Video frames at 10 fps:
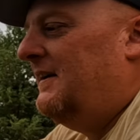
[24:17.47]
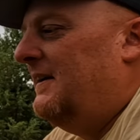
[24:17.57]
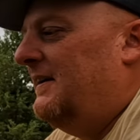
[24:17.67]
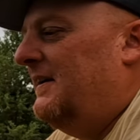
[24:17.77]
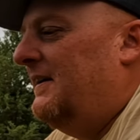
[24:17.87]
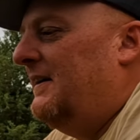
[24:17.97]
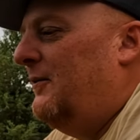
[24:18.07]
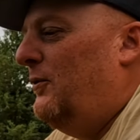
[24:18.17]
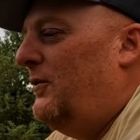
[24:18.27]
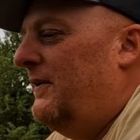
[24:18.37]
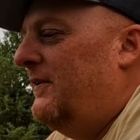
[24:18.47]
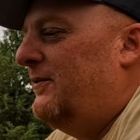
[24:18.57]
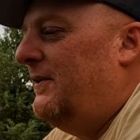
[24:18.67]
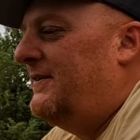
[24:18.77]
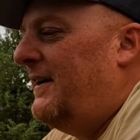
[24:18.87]
And uh, I roll in
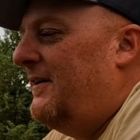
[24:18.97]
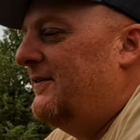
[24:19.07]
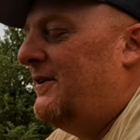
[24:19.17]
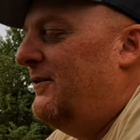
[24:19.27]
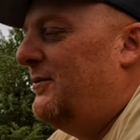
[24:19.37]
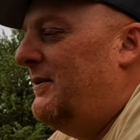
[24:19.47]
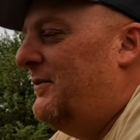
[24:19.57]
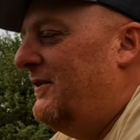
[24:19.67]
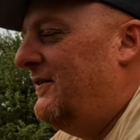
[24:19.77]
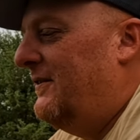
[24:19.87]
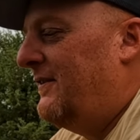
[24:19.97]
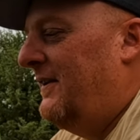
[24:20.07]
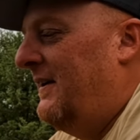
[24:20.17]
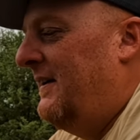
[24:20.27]
this little town. It's called Twin Bridges.